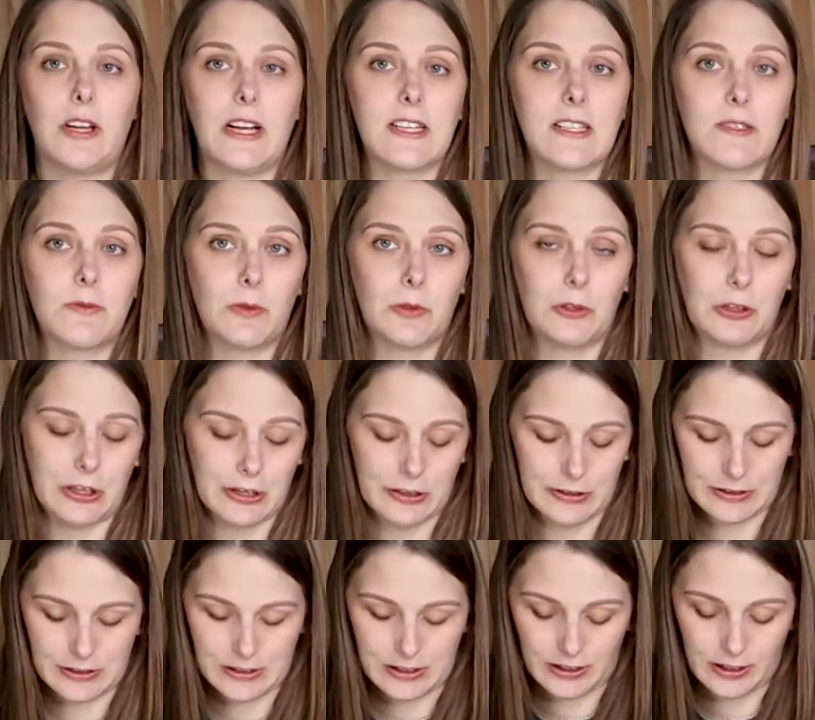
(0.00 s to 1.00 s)
that's one
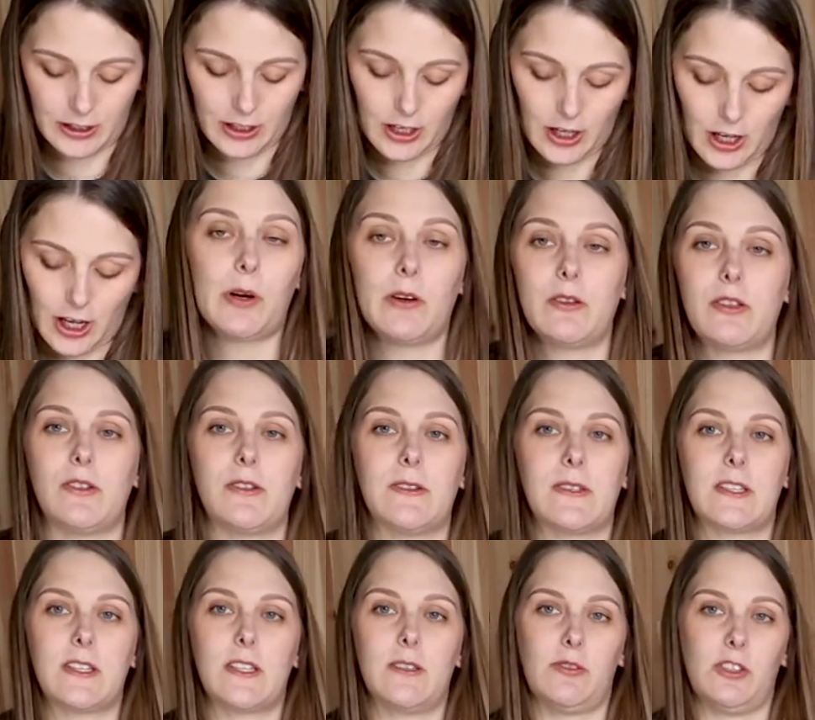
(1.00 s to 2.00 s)
coat done. What I'll do is,
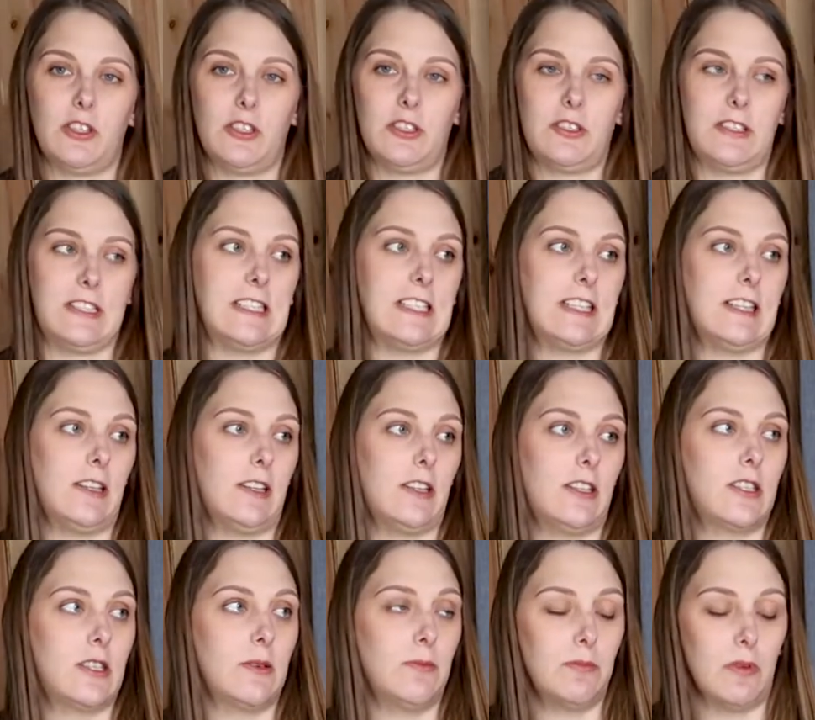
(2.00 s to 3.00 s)
because I'm going to do this
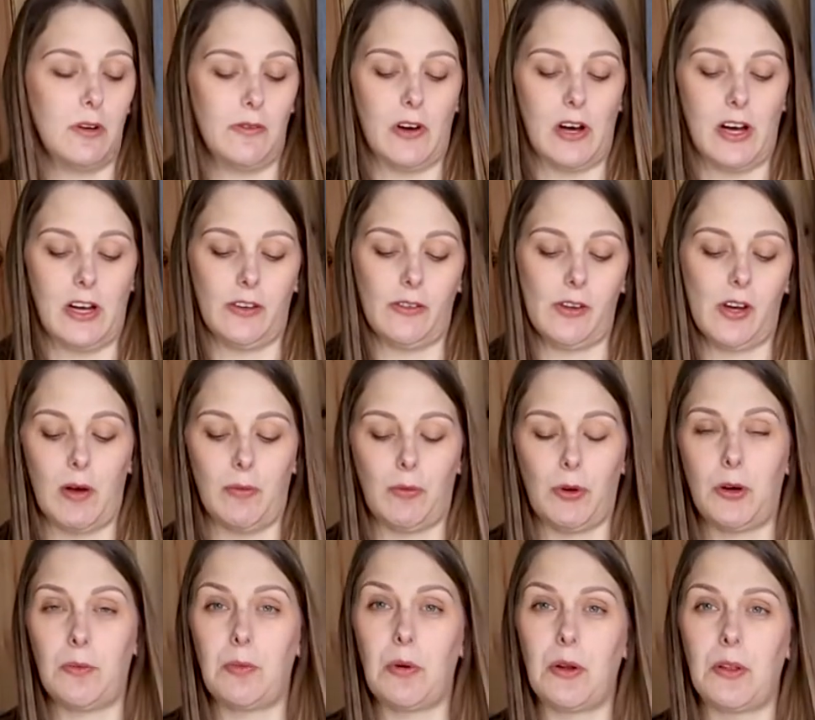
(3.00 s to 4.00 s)
tomorrow, I'm
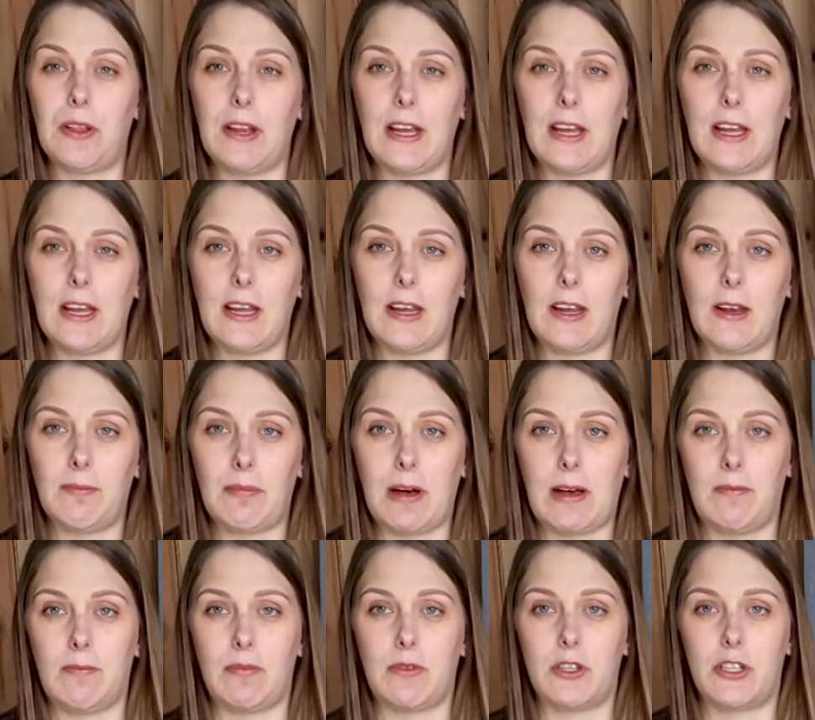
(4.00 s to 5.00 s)
going to put the
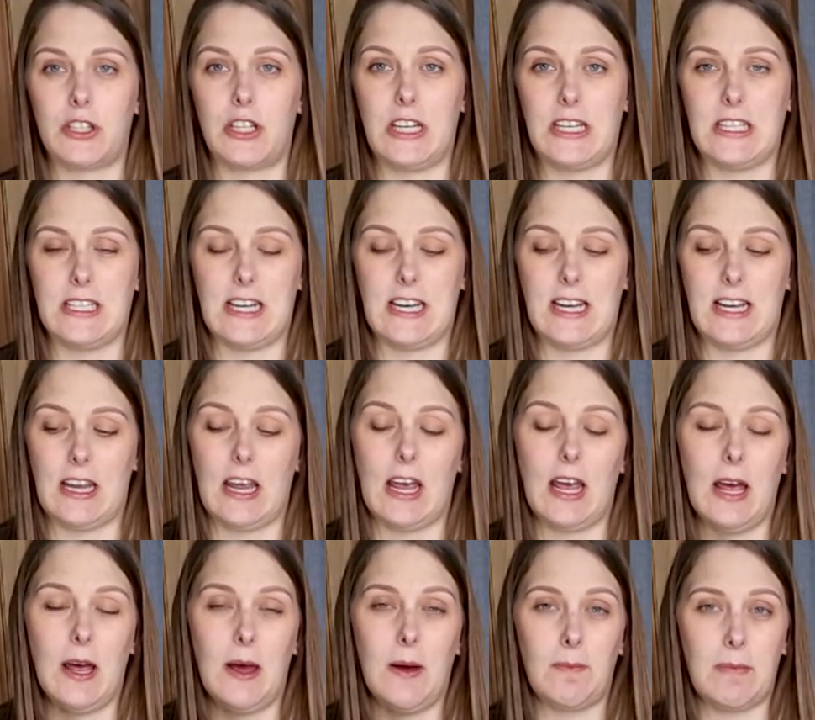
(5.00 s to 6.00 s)
paintbrush in a
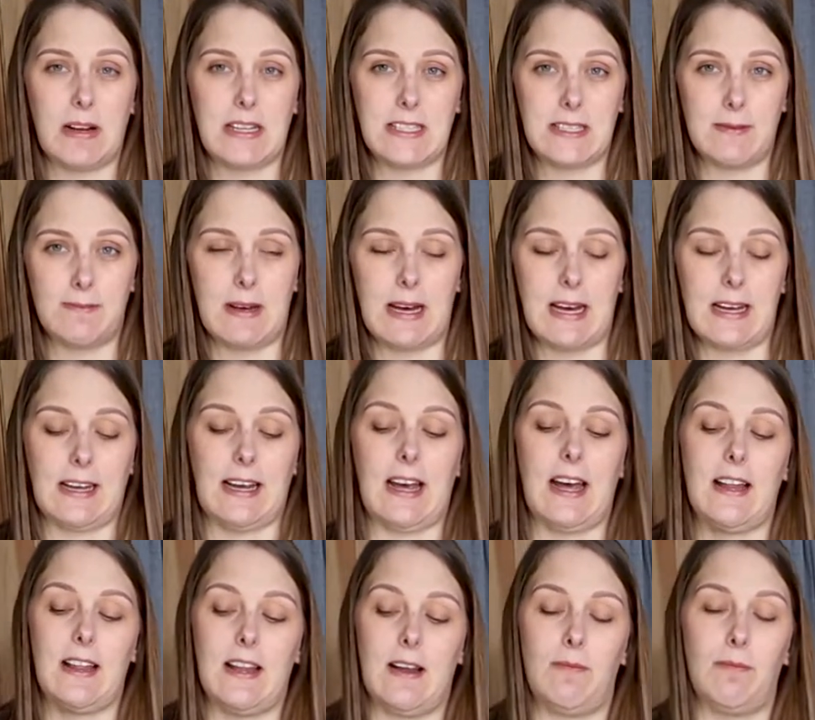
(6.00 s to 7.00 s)
plastic bag
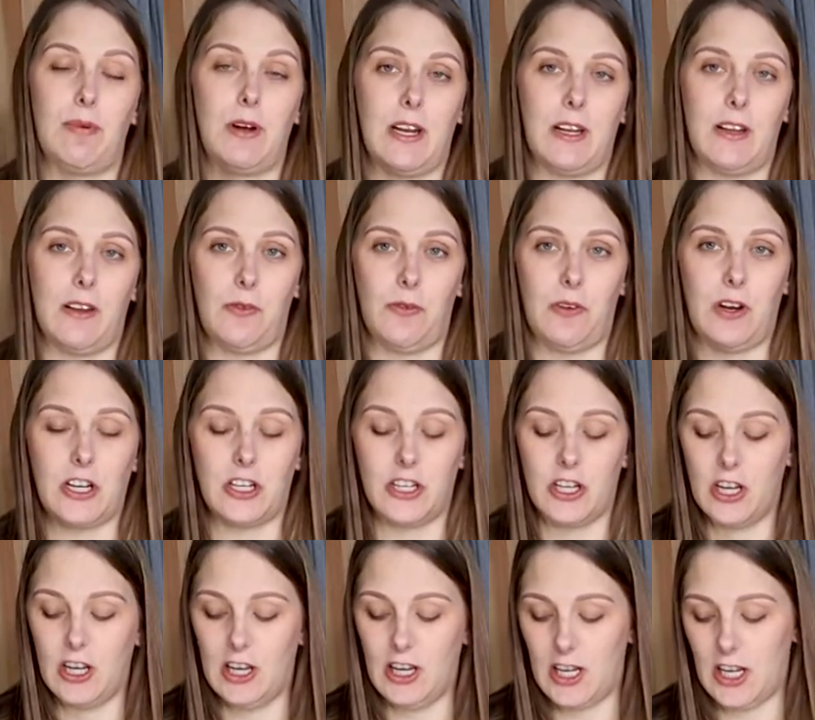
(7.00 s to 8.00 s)
and then put it in the fridge,
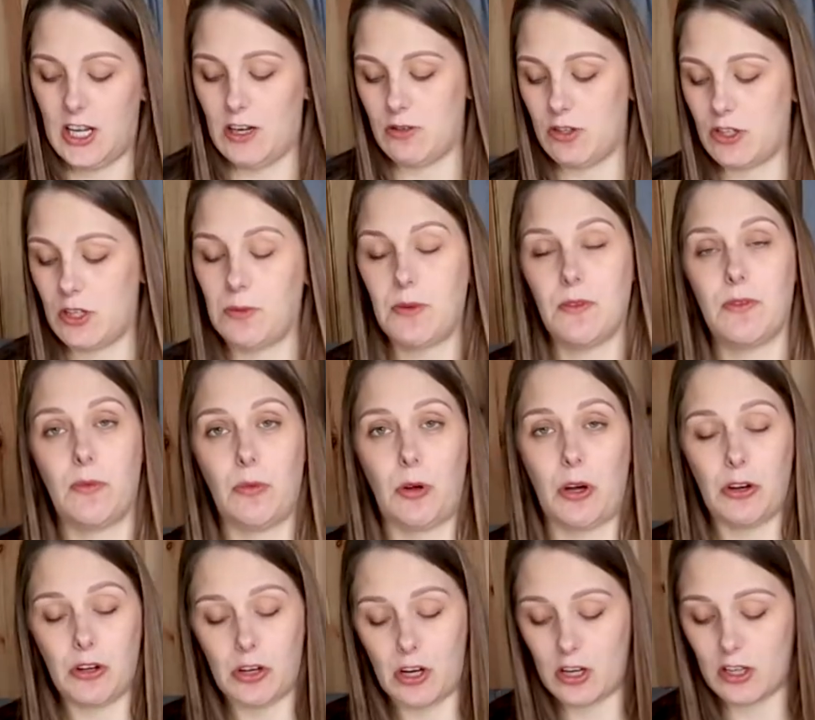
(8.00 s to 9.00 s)
and it will stop it from
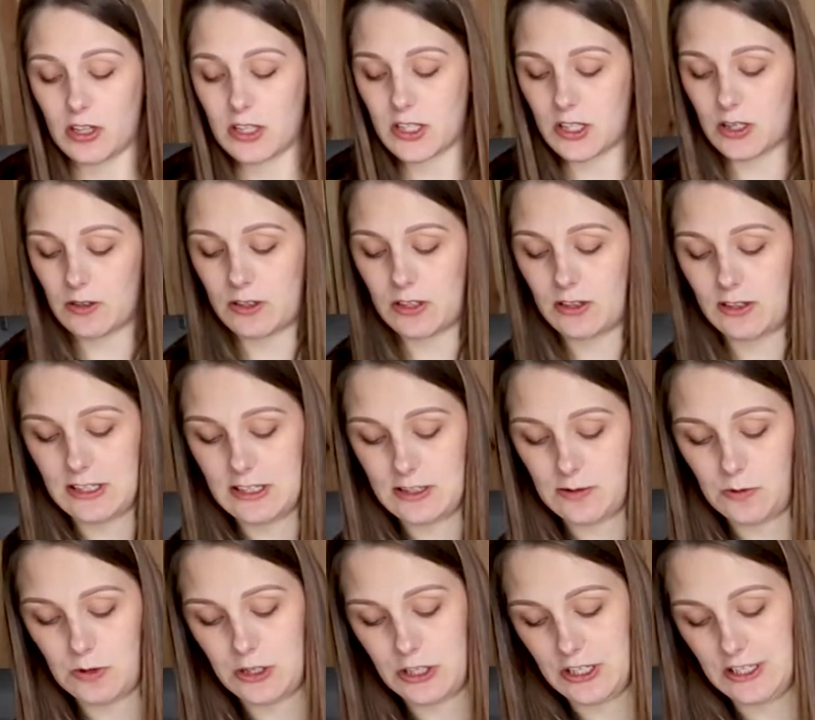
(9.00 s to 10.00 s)
going hard, so I don't need
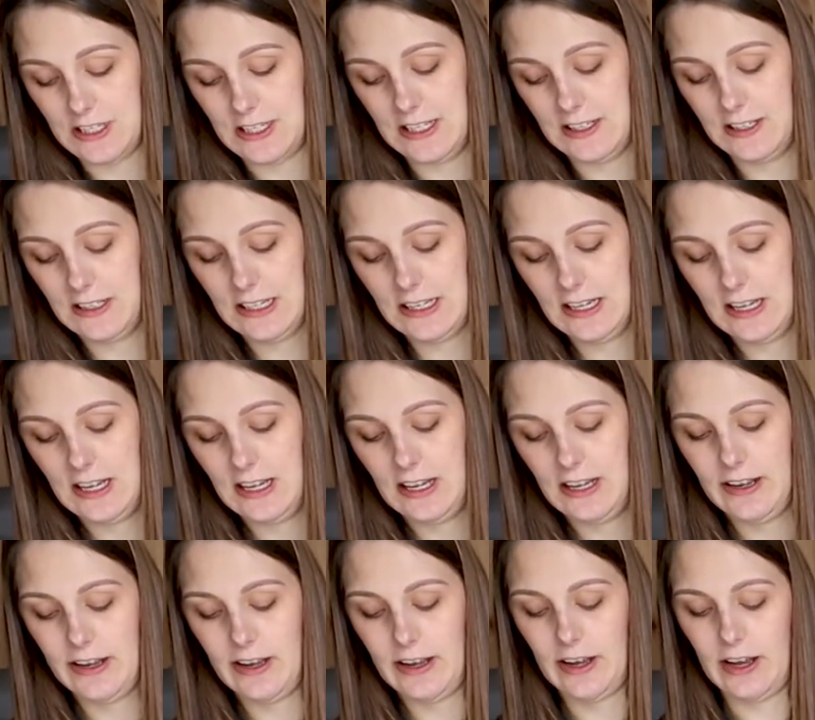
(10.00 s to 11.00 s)
to wash it tonight,
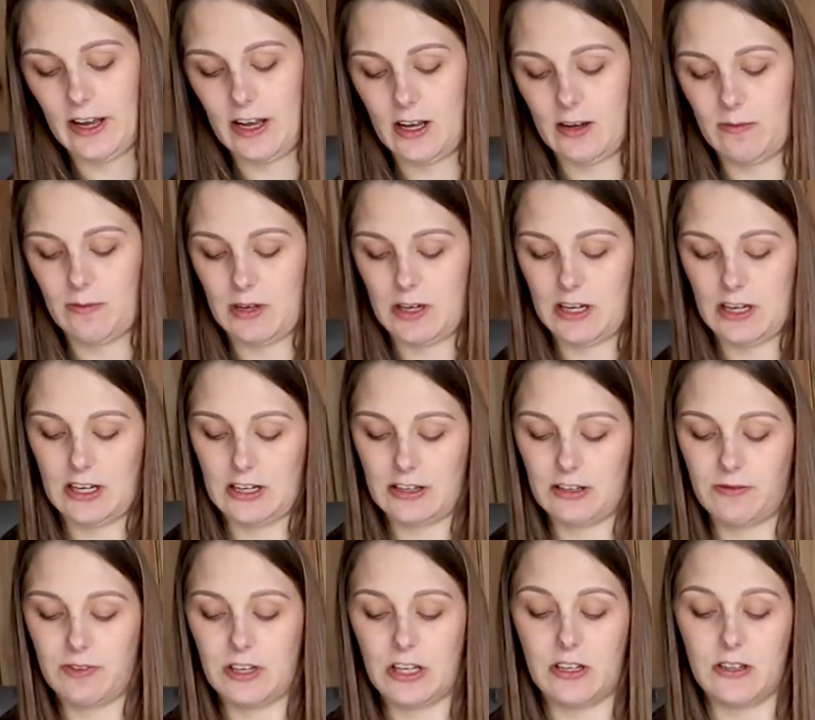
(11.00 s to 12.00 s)
and then I
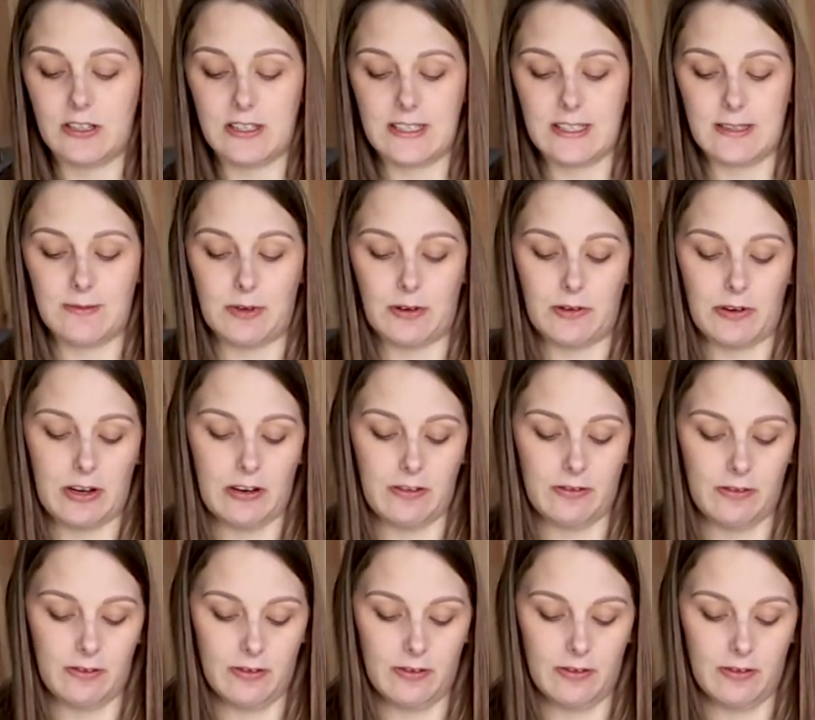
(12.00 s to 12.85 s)
can reuse it tomorrow.